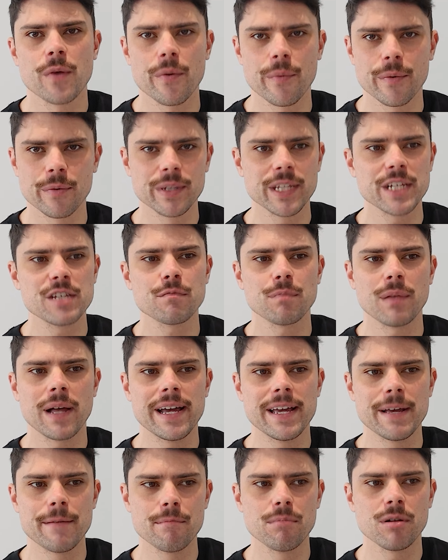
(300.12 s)
where we're at least
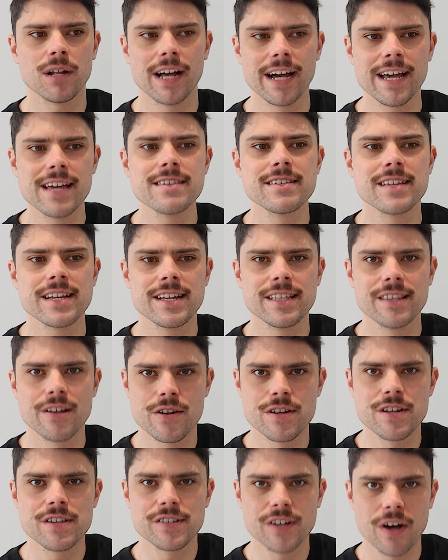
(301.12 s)
playing players in
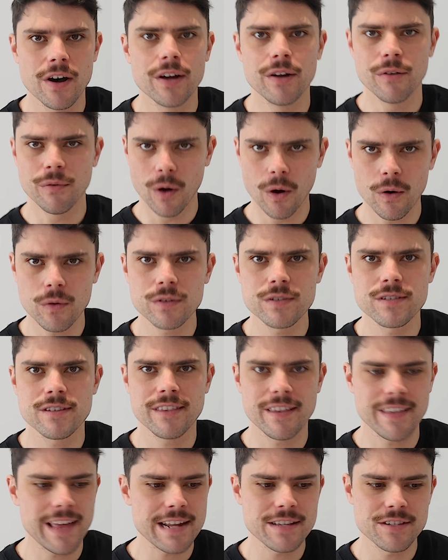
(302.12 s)
their desired roles,
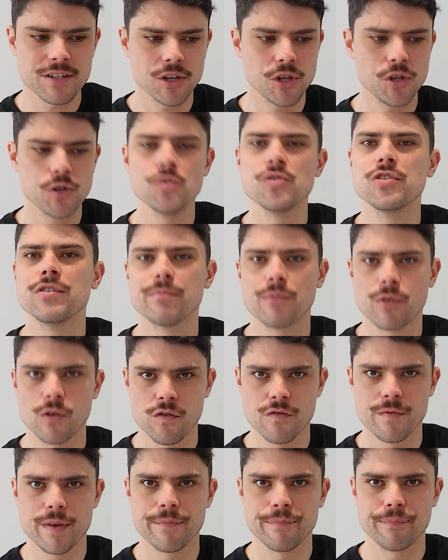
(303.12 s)
then that is a huge
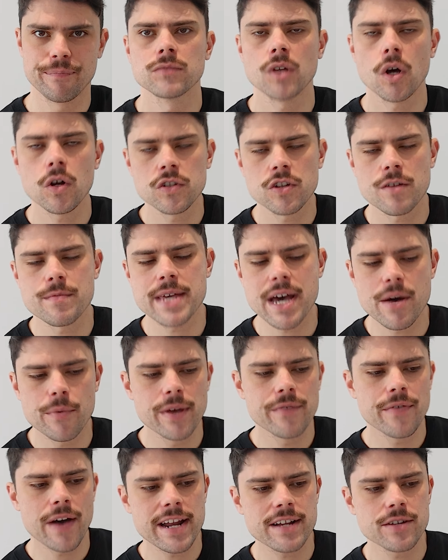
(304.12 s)
improvement. On top of that,
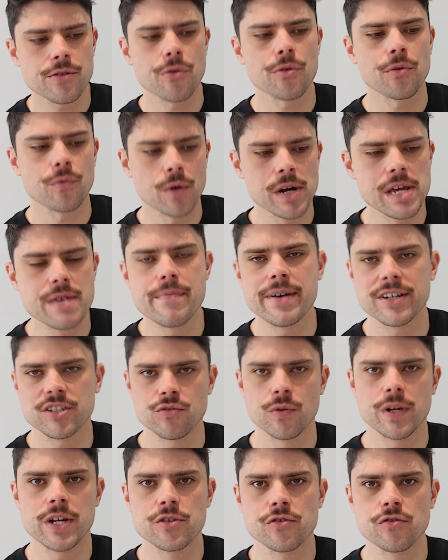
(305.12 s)
we've added three
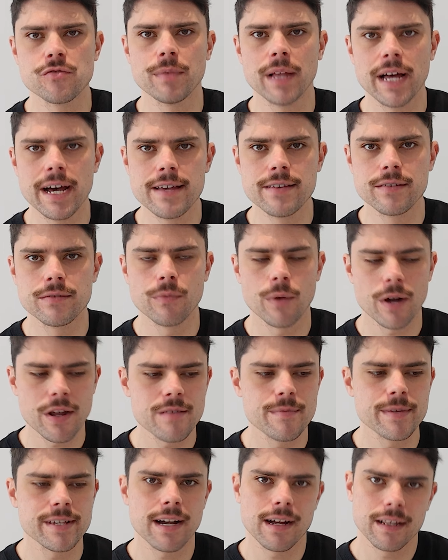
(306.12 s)
best 22 players. One of
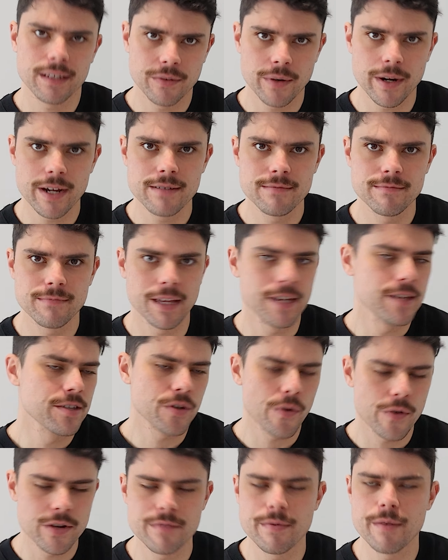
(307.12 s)
them is Harley Reid. He is
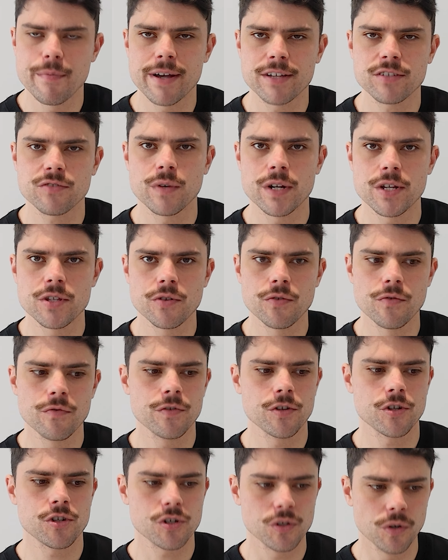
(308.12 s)
going to be best 22
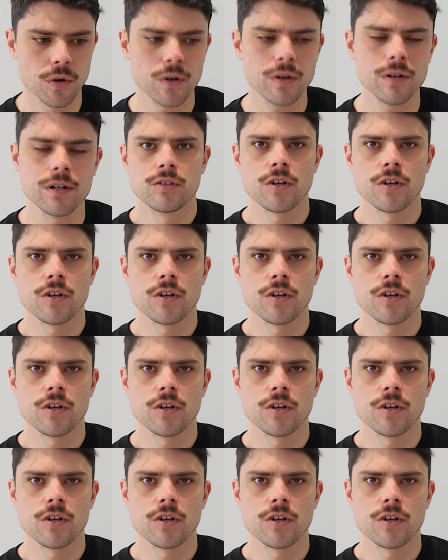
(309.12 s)
for sure.